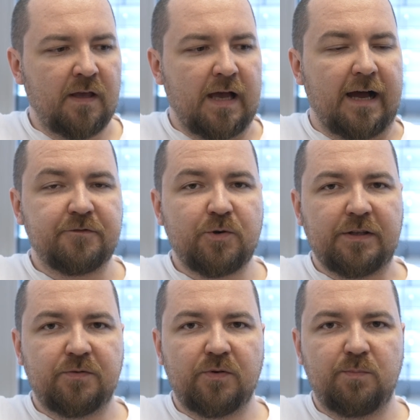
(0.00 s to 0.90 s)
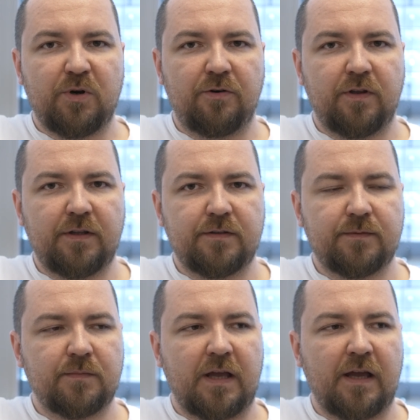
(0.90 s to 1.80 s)
I tried to repair it
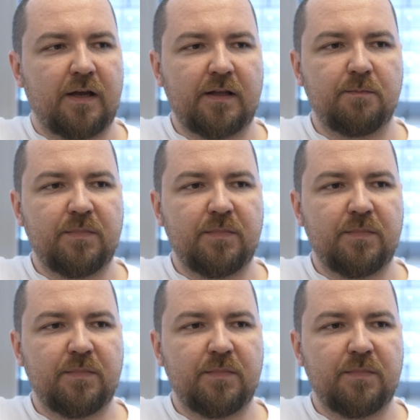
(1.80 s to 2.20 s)
and